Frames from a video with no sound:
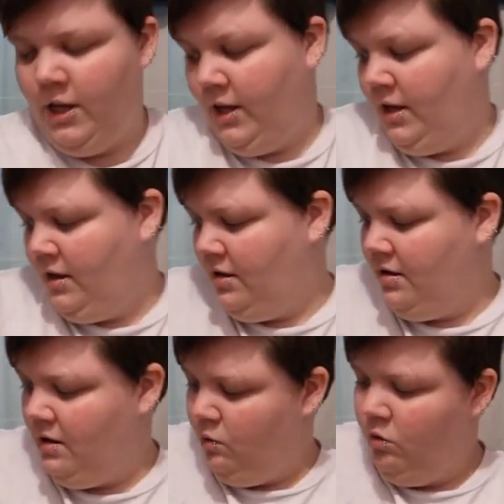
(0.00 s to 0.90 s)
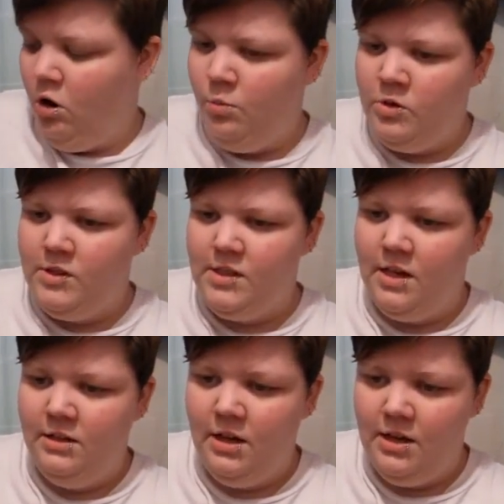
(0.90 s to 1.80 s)
Okay, we're almost
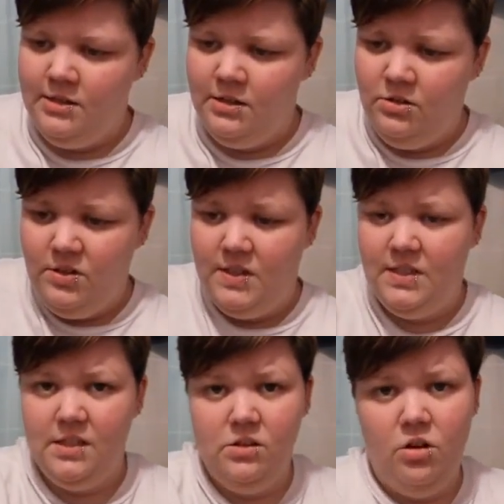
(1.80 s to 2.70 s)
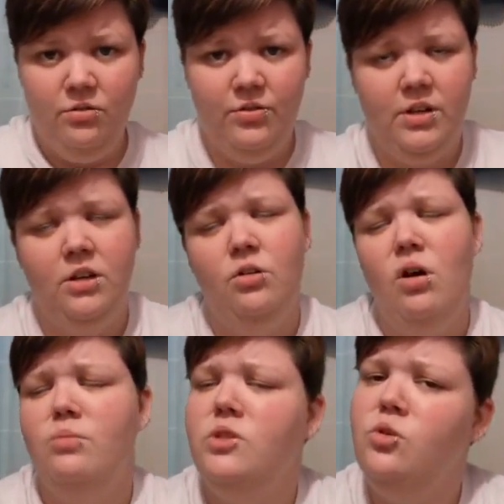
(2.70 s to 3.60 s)
done guys. I know this is a long video.
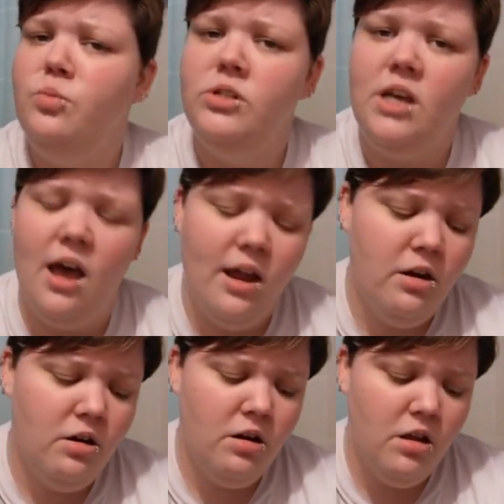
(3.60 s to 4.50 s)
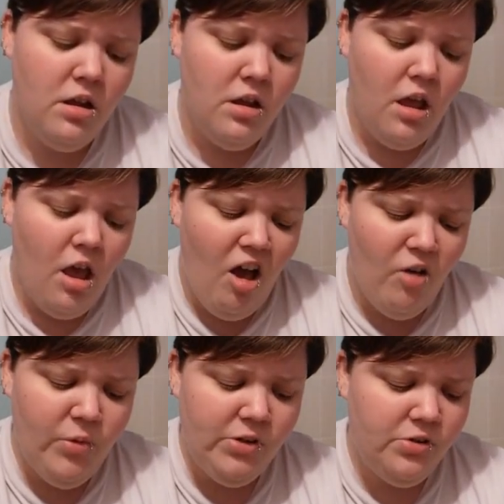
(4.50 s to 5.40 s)
I'm super tired.
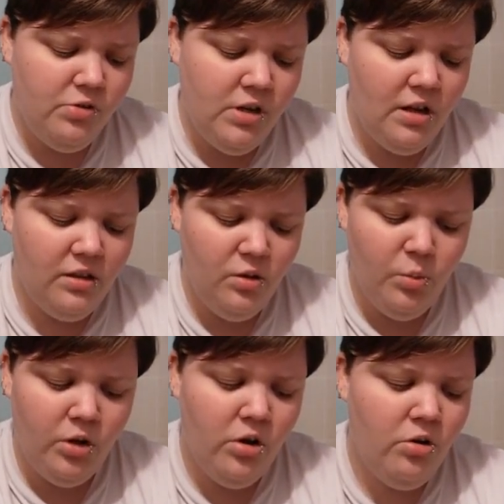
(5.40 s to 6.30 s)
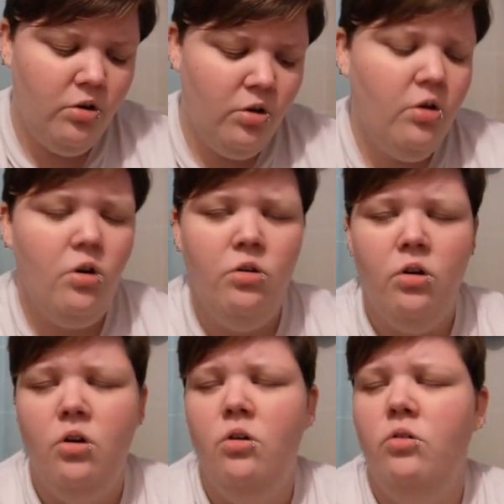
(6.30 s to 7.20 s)
I've been doing nothing but go, go, go,
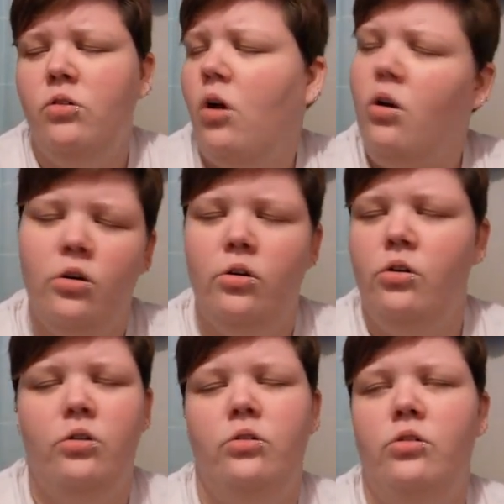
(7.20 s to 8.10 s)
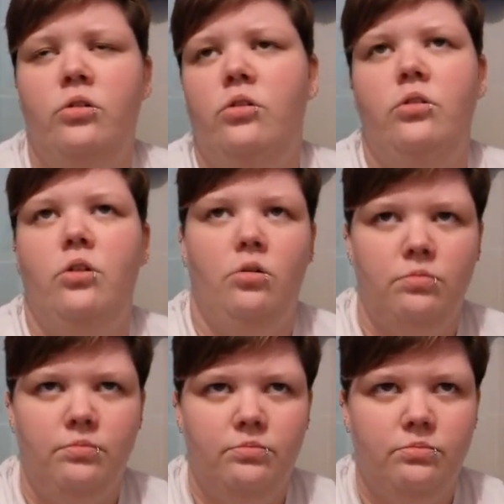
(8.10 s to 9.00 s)
go, go, go, go,
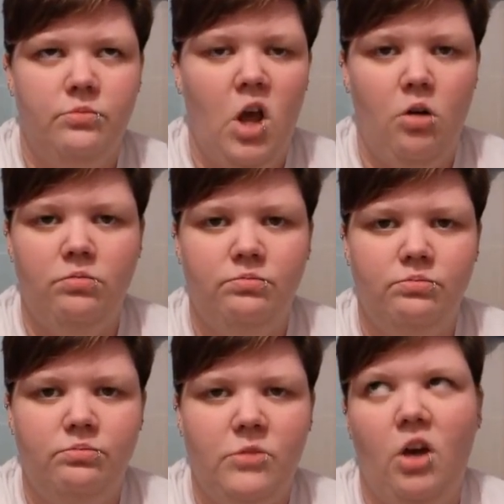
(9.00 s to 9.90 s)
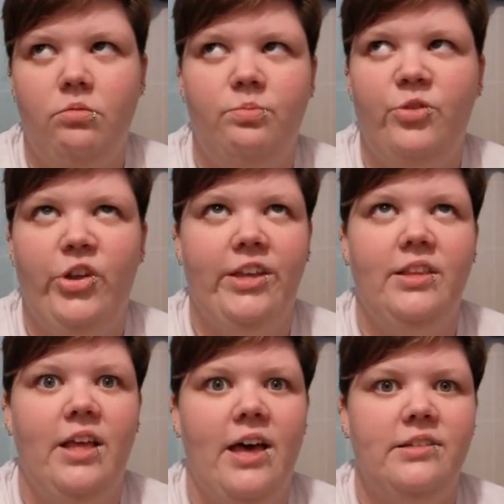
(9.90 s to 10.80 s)
go, go for like the
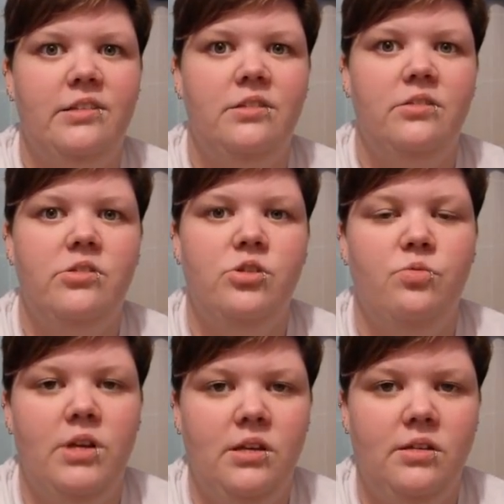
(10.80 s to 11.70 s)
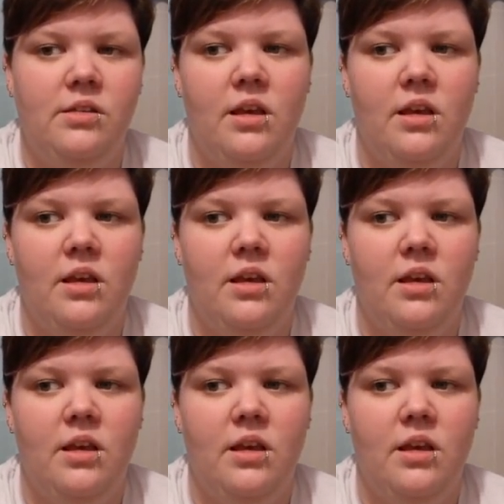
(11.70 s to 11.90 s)
last two weeks.